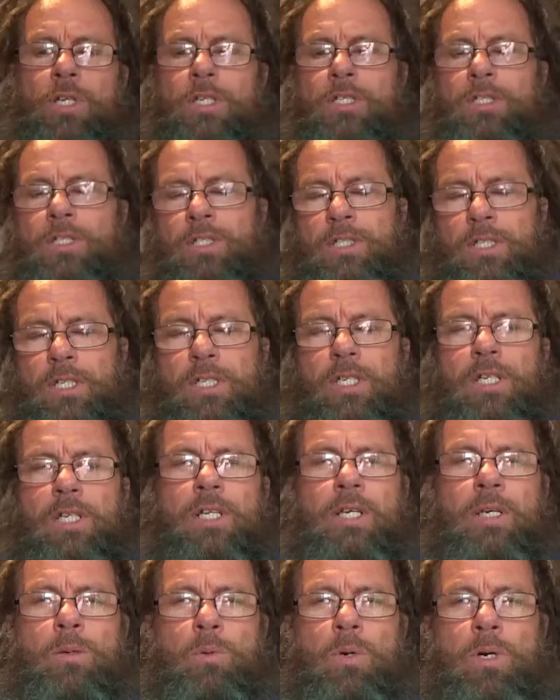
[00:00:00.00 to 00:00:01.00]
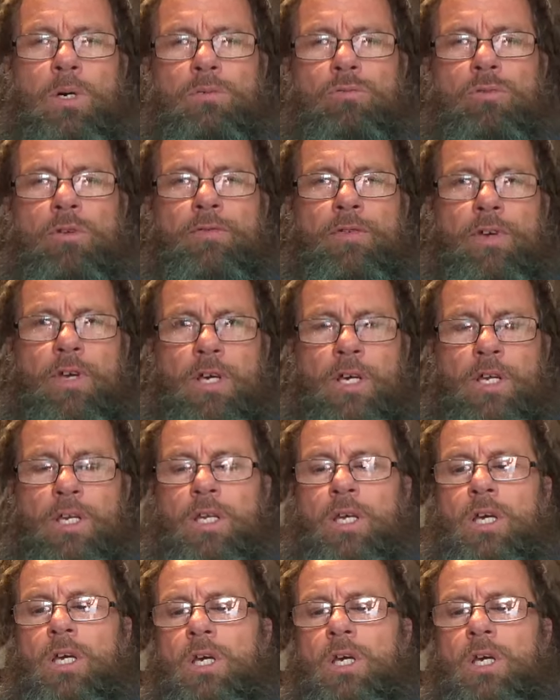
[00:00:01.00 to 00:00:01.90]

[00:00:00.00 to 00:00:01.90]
exceedingly well revered